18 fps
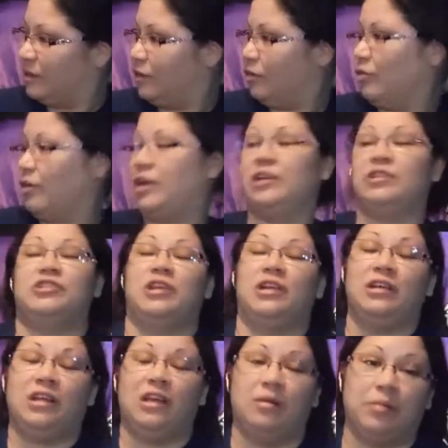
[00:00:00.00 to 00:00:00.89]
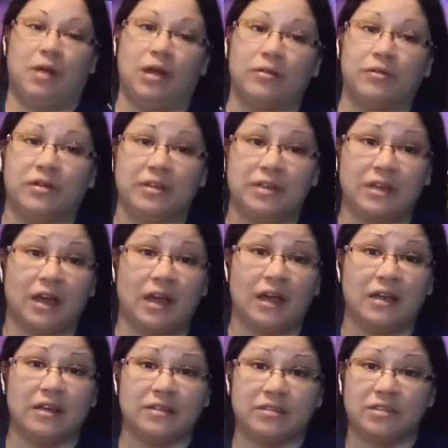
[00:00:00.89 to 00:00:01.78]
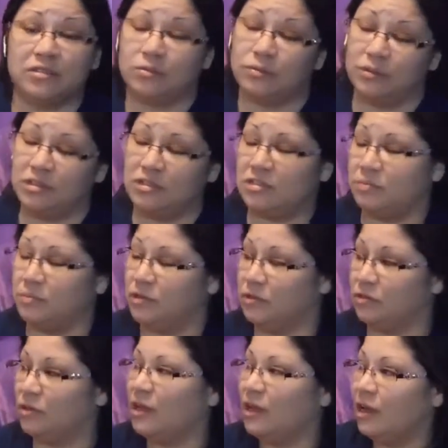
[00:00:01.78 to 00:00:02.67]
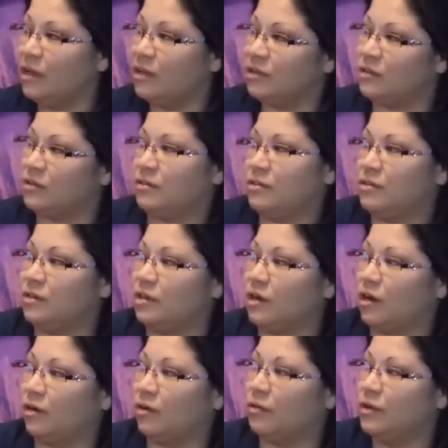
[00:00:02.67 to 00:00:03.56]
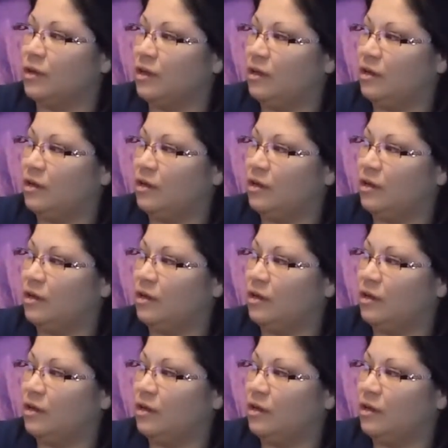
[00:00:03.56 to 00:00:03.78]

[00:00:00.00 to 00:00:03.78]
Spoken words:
The gray shade came out really nice. It's really smooth, you know,